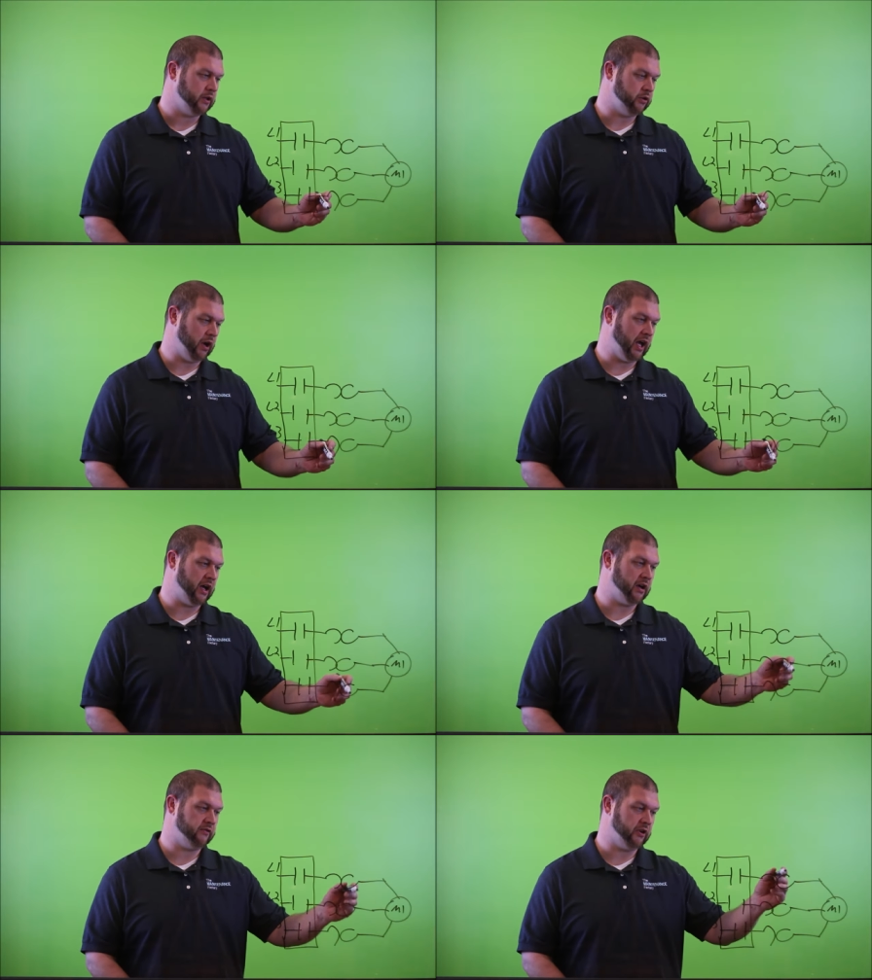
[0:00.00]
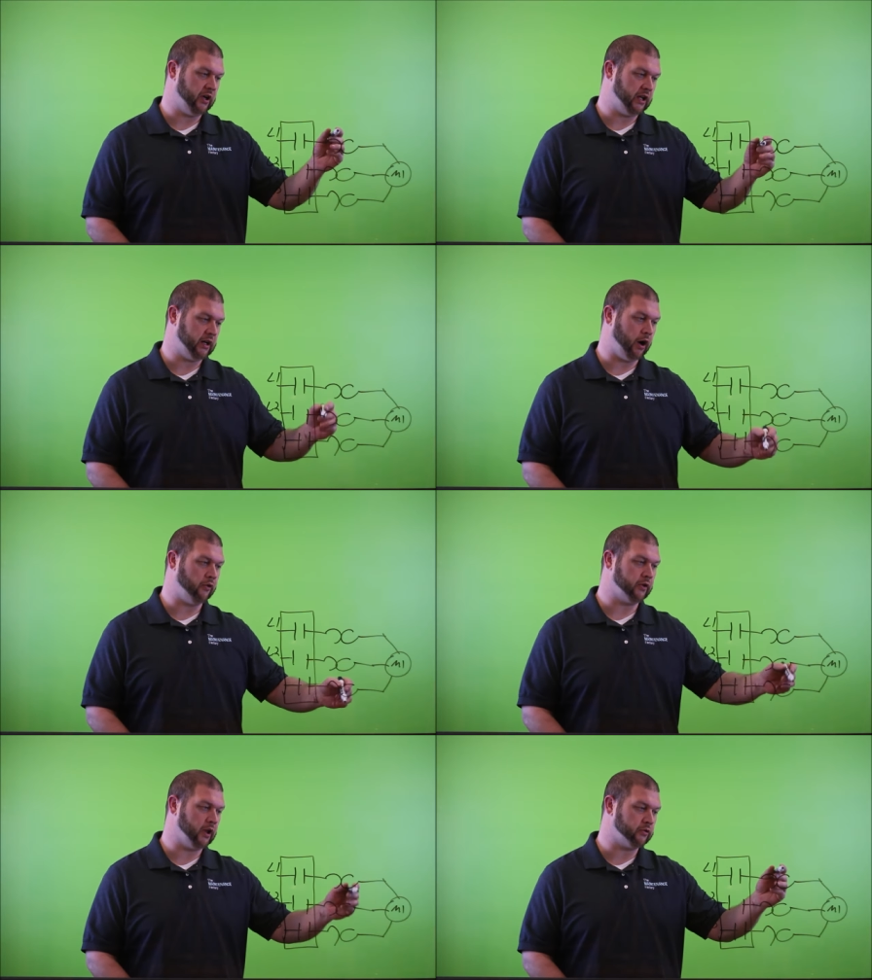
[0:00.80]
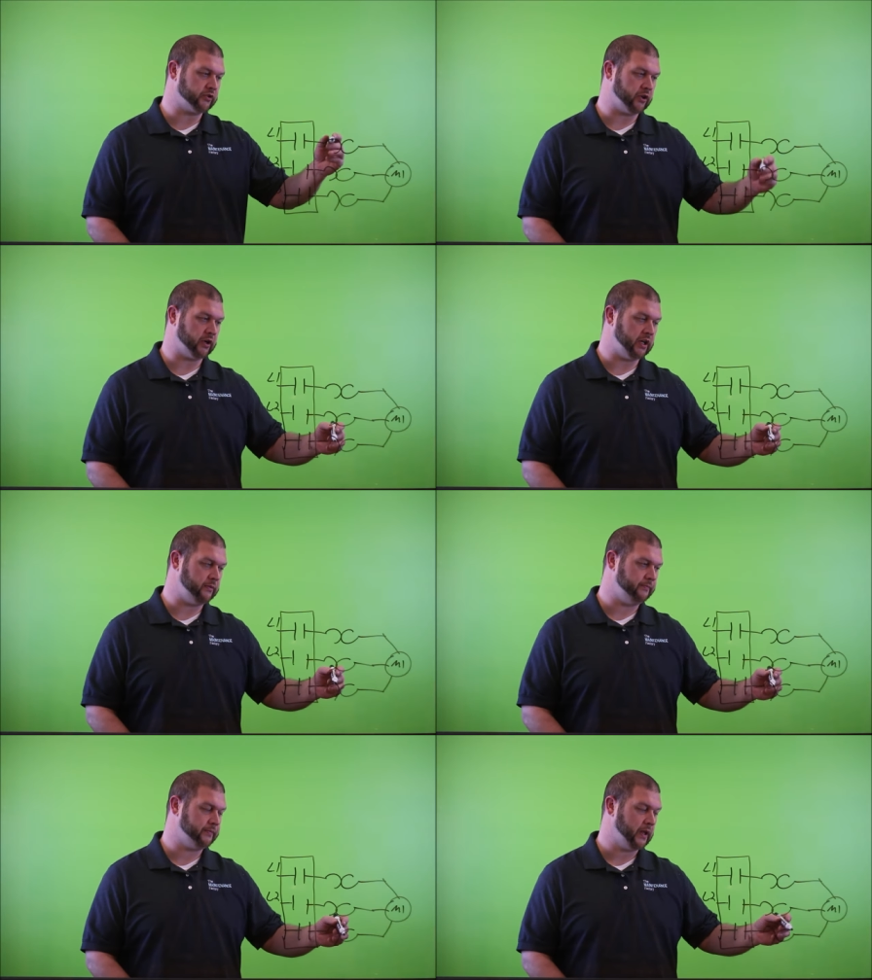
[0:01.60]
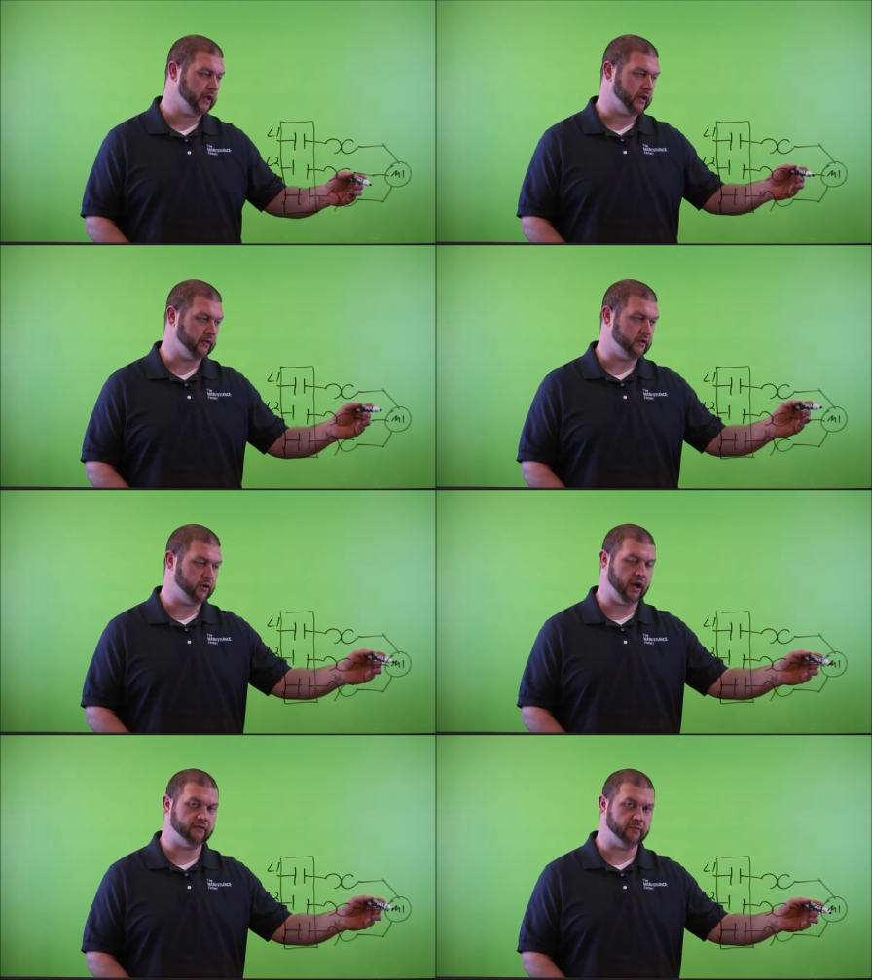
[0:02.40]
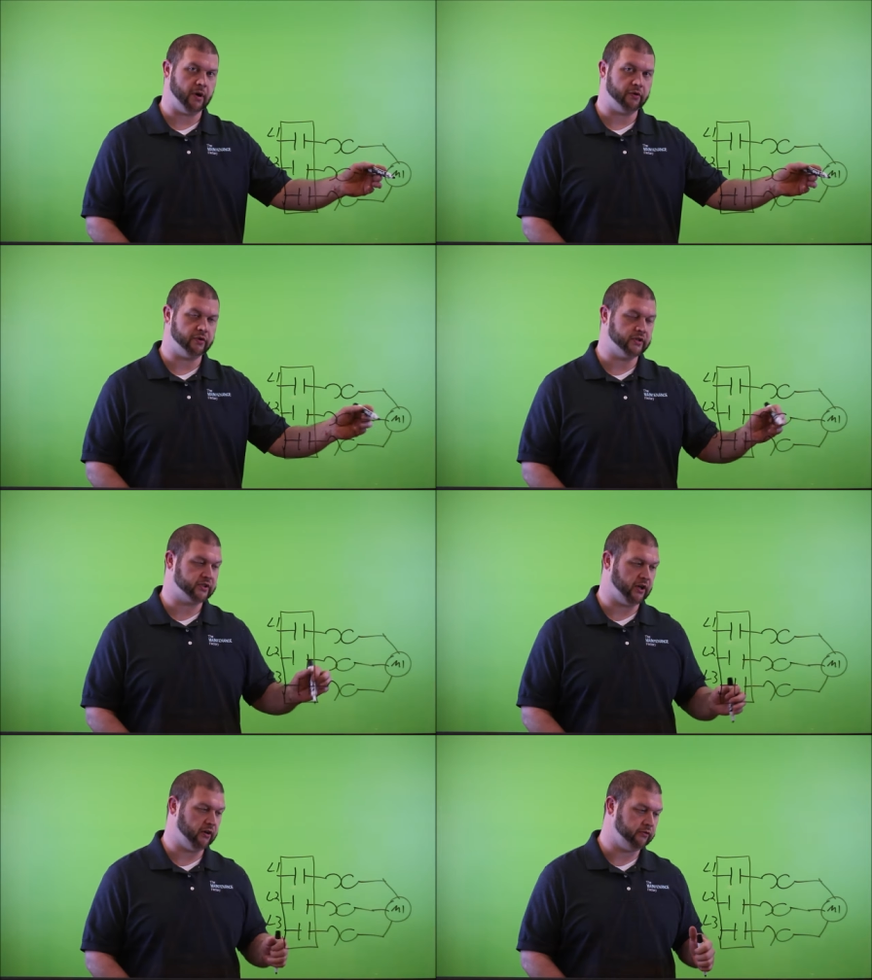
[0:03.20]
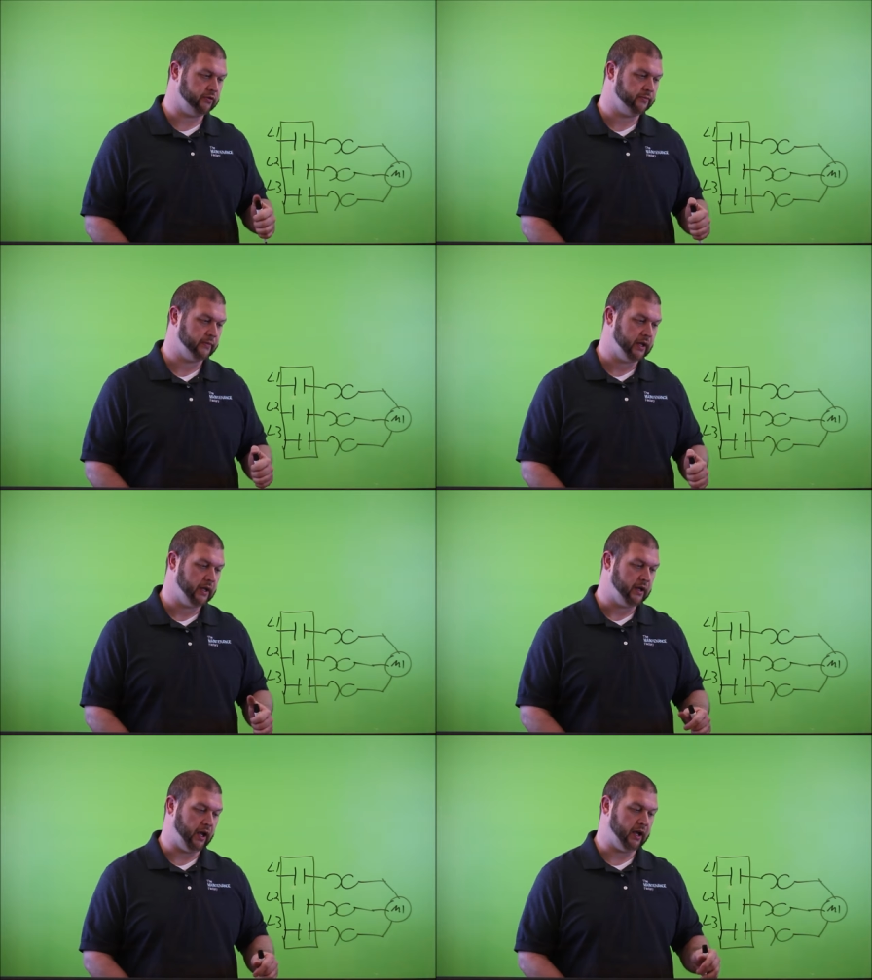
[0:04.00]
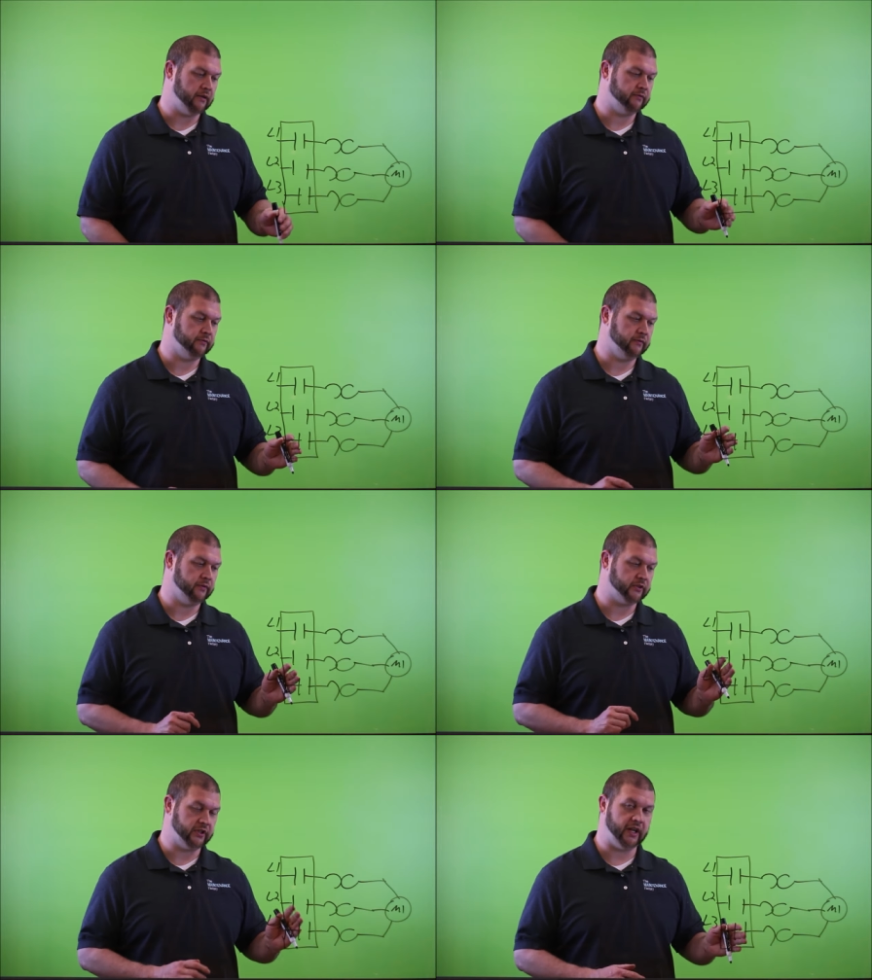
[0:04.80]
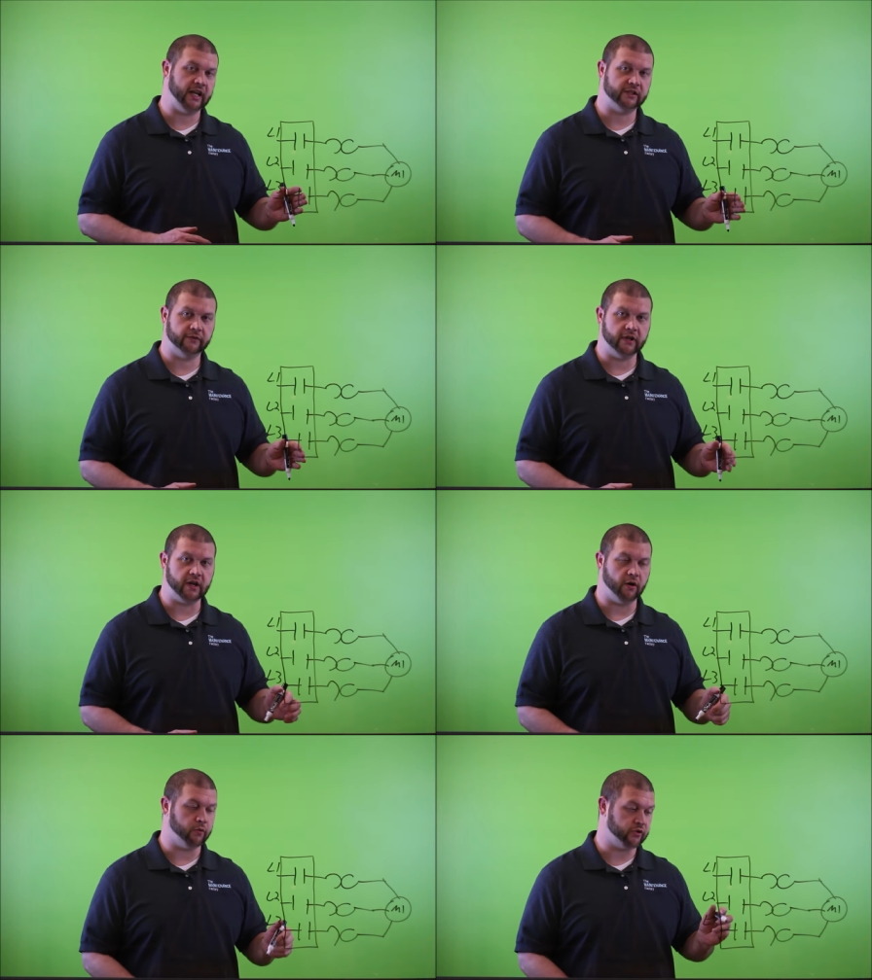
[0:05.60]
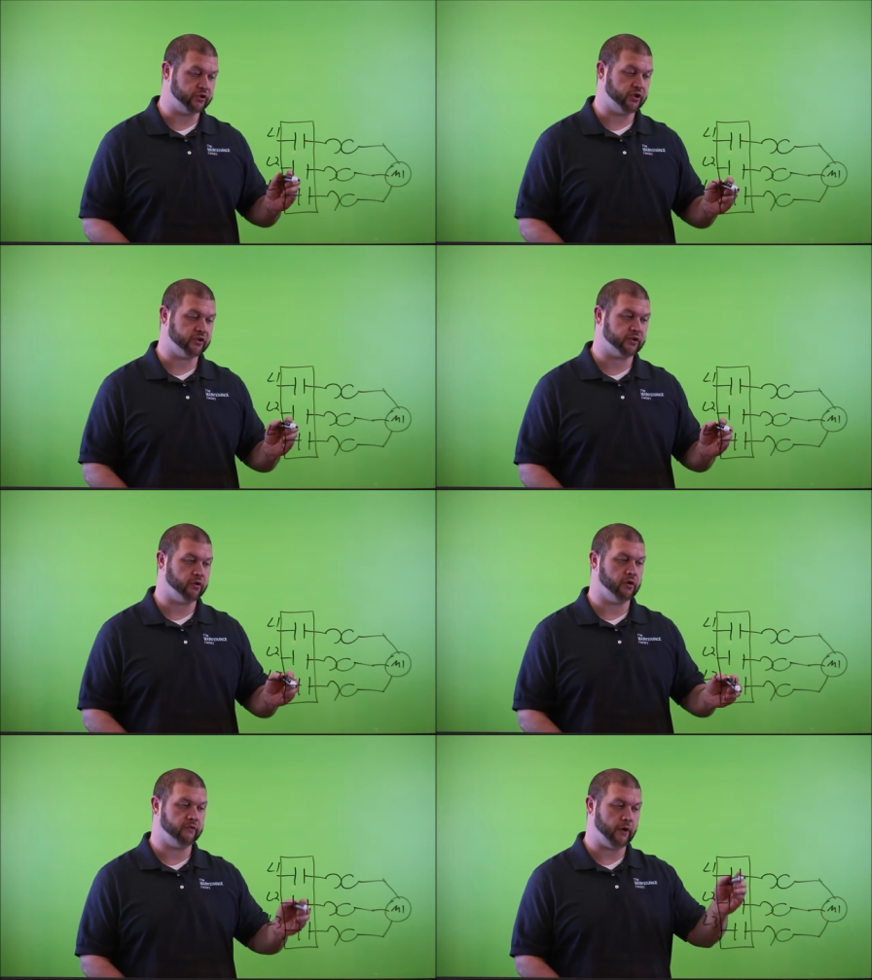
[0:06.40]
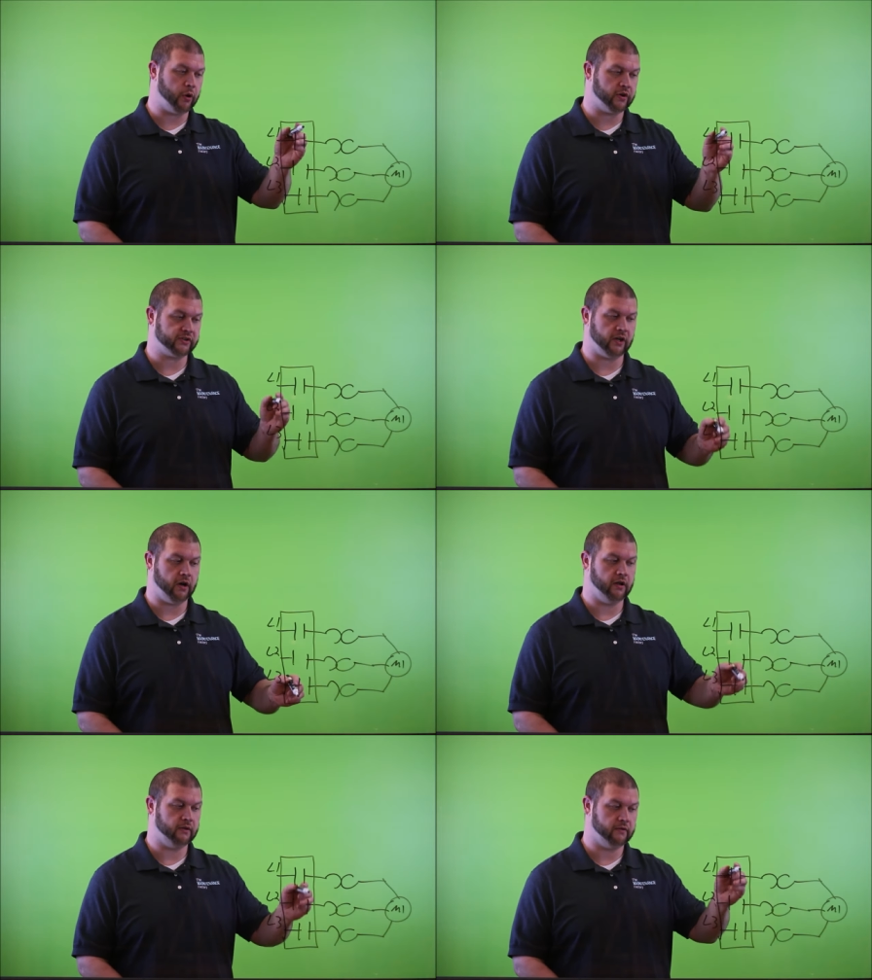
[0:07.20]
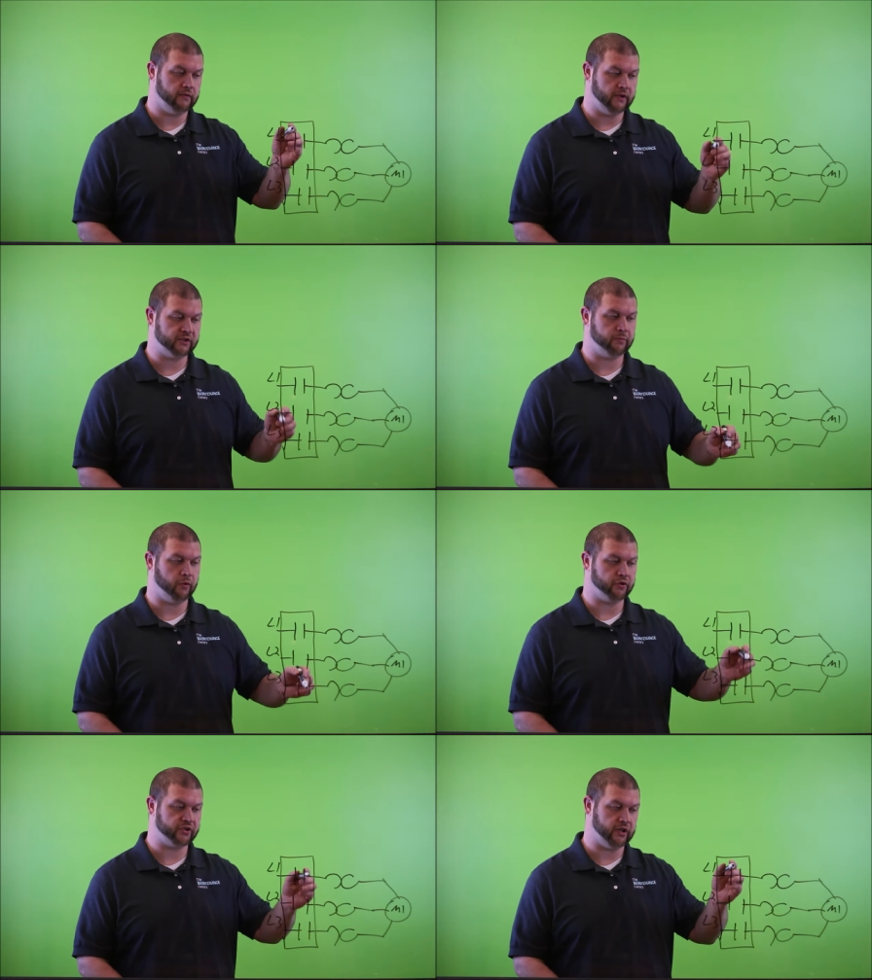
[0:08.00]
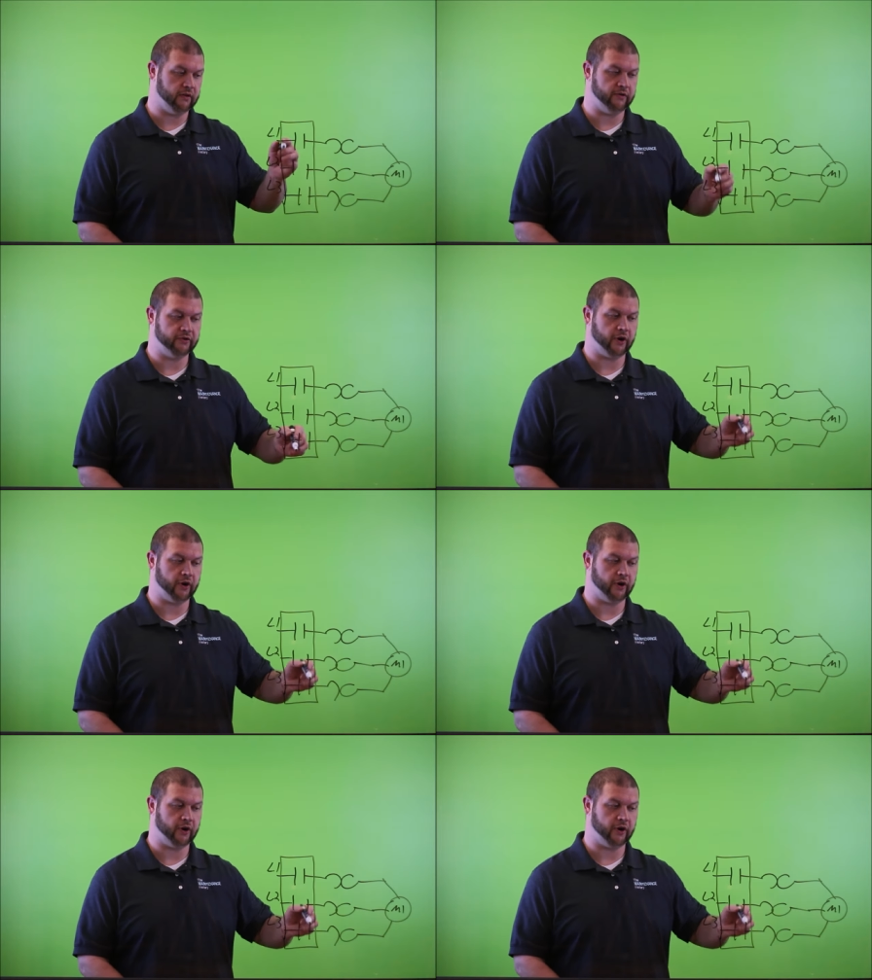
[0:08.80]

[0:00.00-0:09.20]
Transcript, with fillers: you have an overload circuit and then you have the motor itself and today's video we're just going to focus on this portion of the